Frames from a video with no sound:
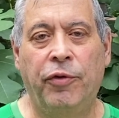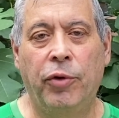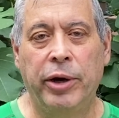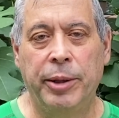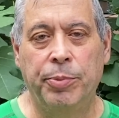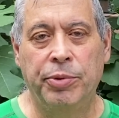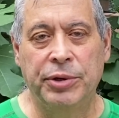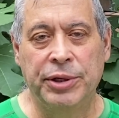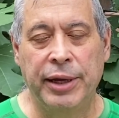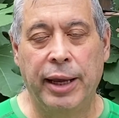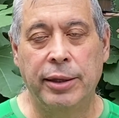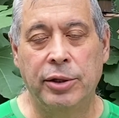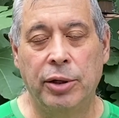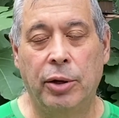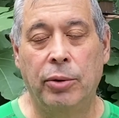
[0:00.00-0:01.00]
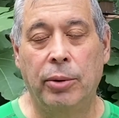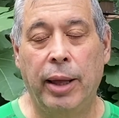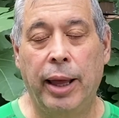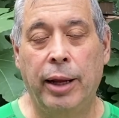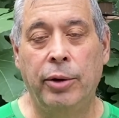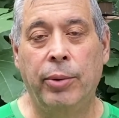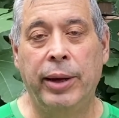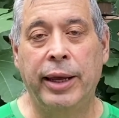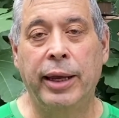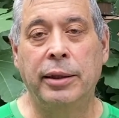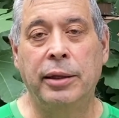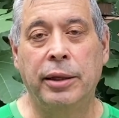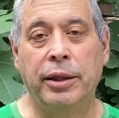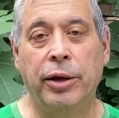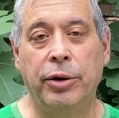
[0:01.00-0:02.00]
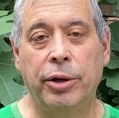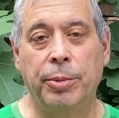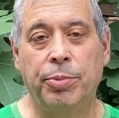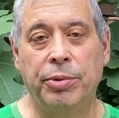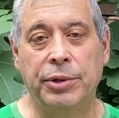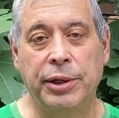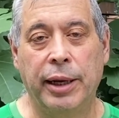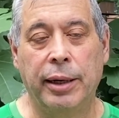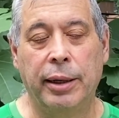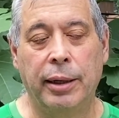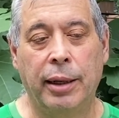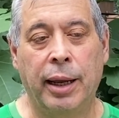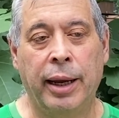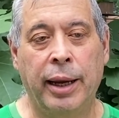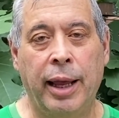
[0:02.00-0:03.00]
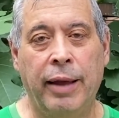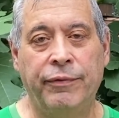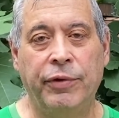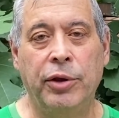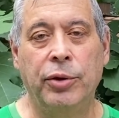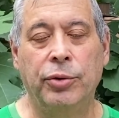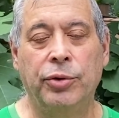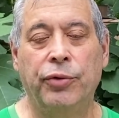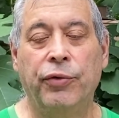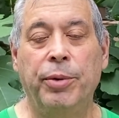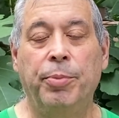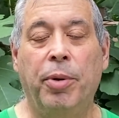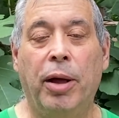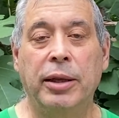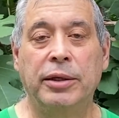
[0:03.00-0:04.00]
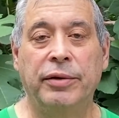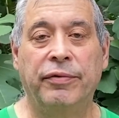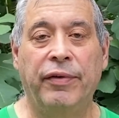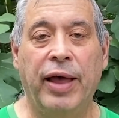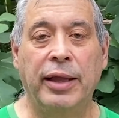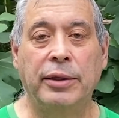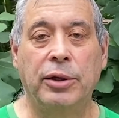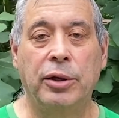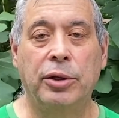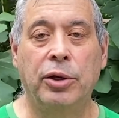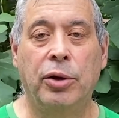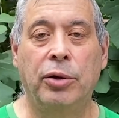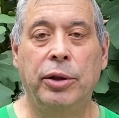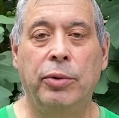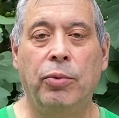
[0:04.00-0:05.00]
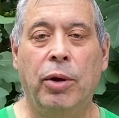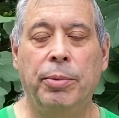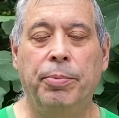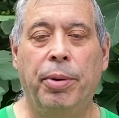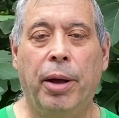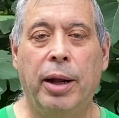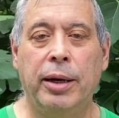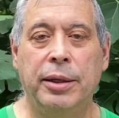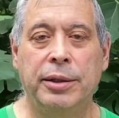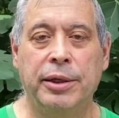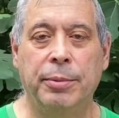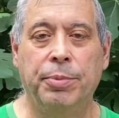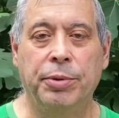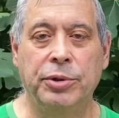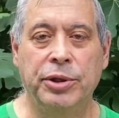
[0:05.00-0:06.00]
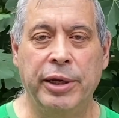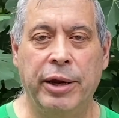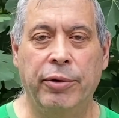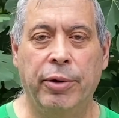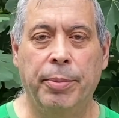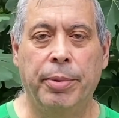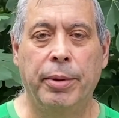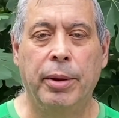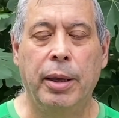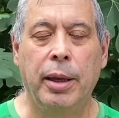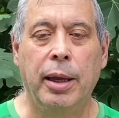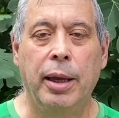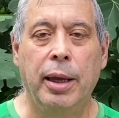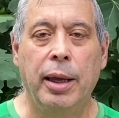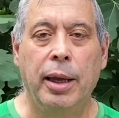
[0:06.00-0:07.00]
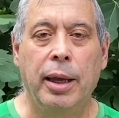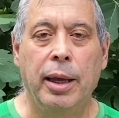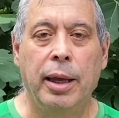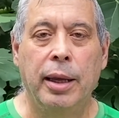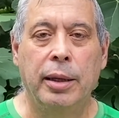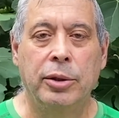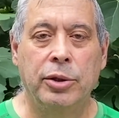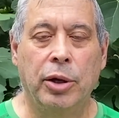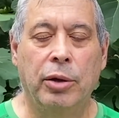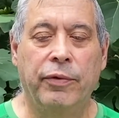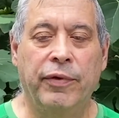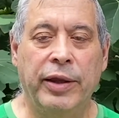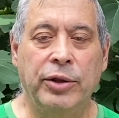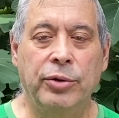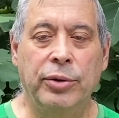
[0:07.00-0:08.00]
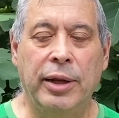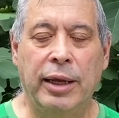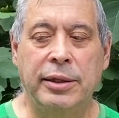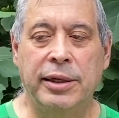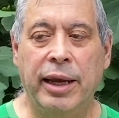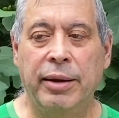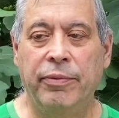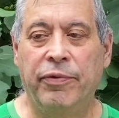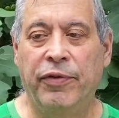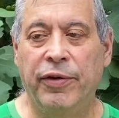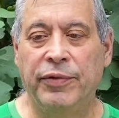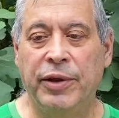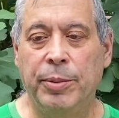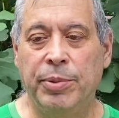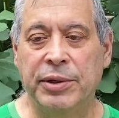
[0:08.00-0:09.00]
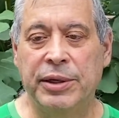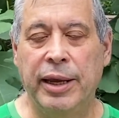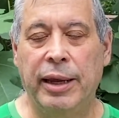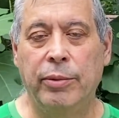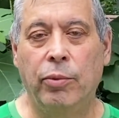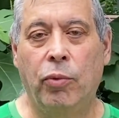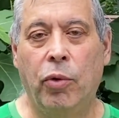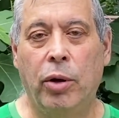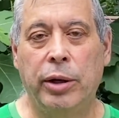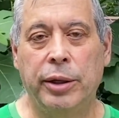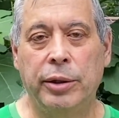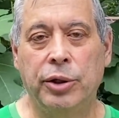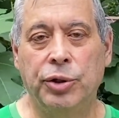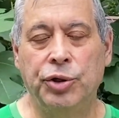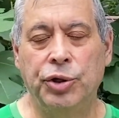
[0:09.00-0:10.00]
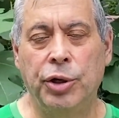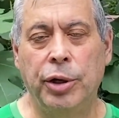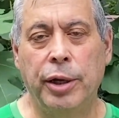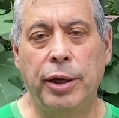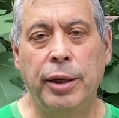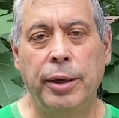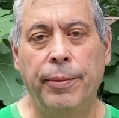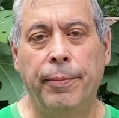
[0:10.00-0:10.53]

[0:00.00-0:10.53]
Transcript: 40%. So how do I get to 30%? I have to use three parts of vodka to only one part of simple syrup. So if I do that same 50% water to sugar,